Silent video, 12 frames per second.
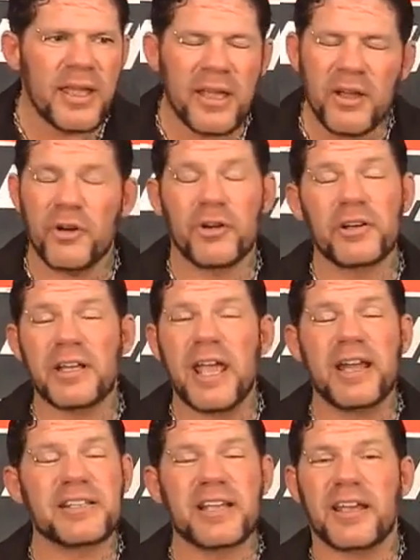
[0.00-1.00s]
early
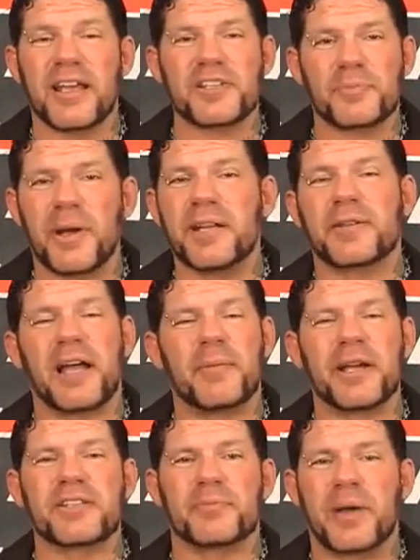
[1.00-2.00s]
80s, I guess, by the time
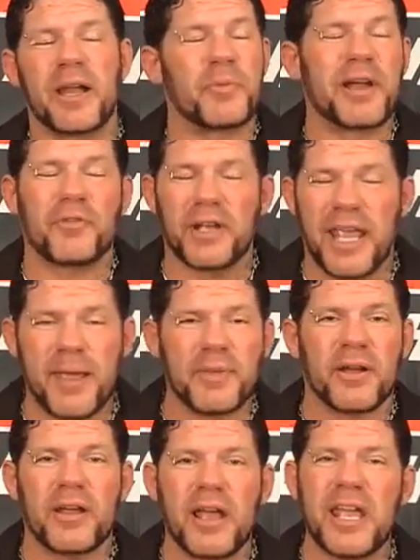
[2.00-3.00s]
whenever he came
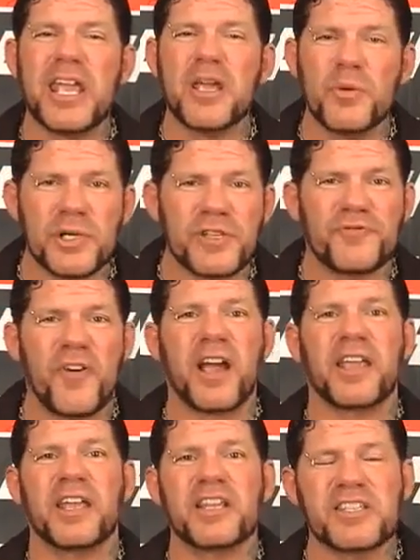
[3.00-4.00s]
there, he was
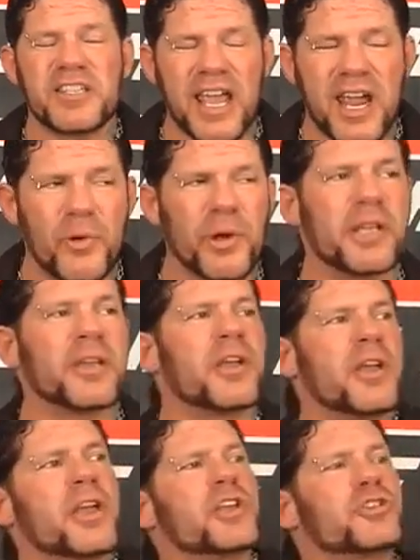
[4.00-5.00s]
fucking scary.
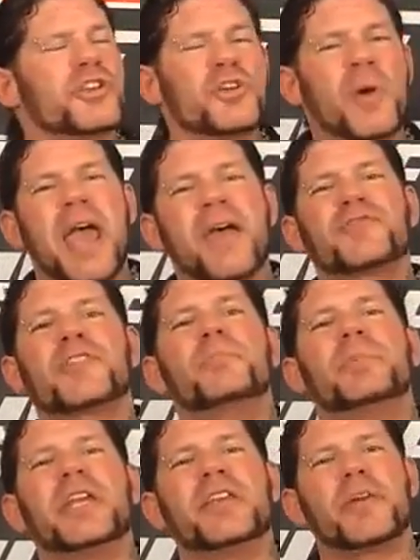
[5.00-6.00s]
So you have to
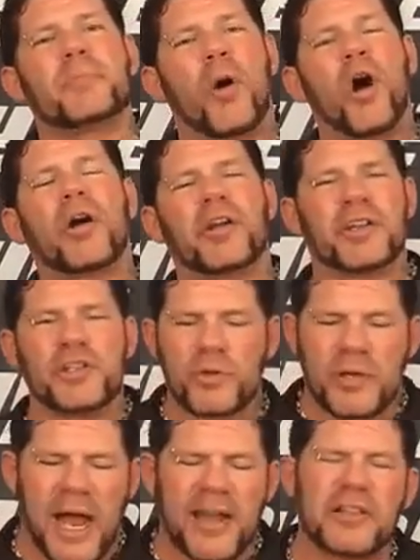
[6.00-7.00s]
be the part. You
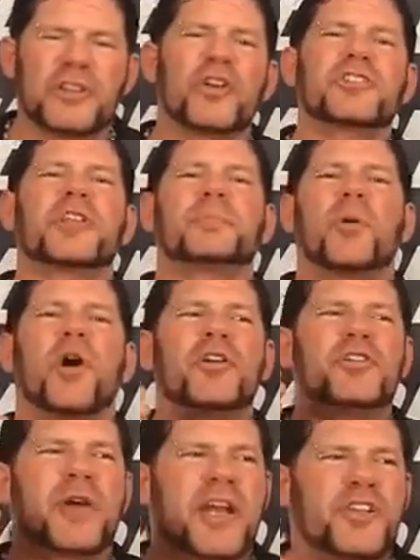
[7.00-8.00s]
gotta look the part.
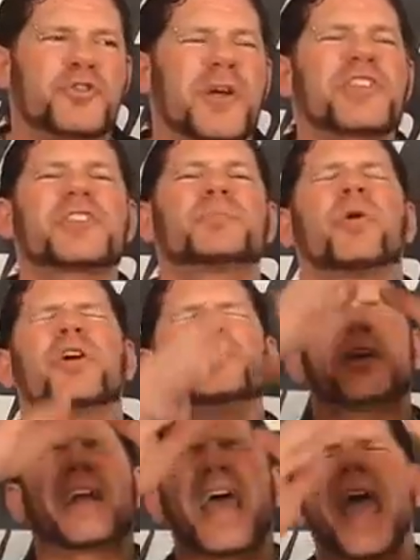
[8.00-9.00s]
You gotta dress the part. You
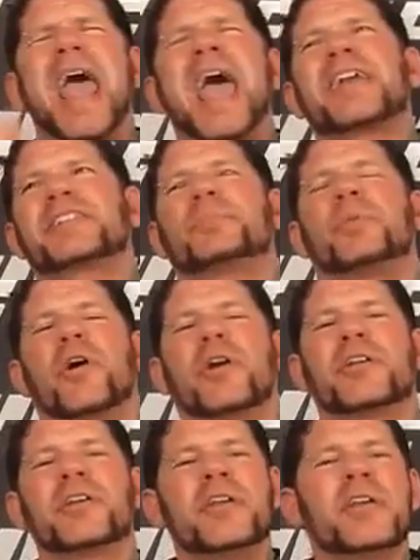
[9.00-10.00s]
gotta act the part.
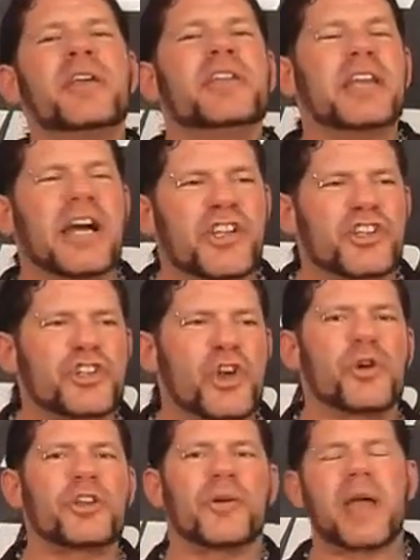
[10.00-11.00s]
You gotta show
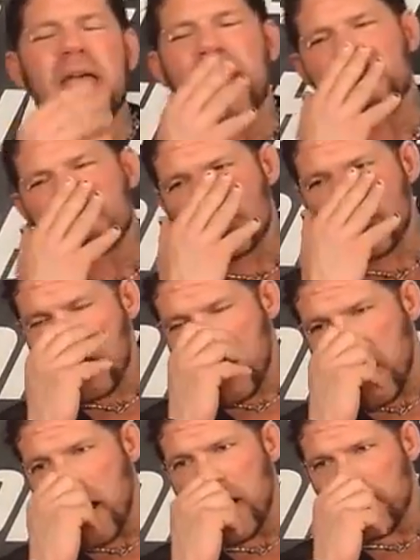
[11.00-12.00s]
your ass.
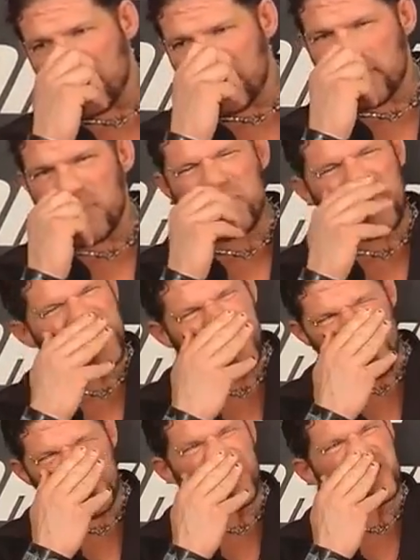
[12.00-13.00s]
My
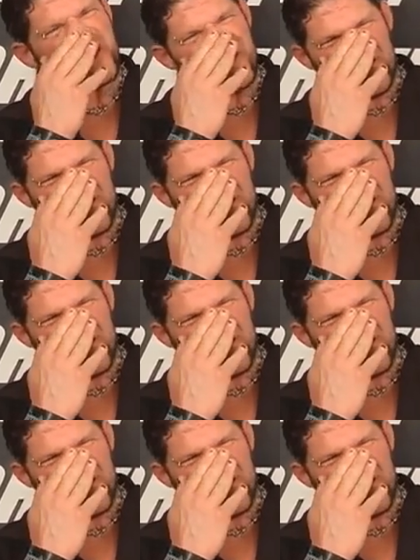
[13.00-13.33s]
nose itches.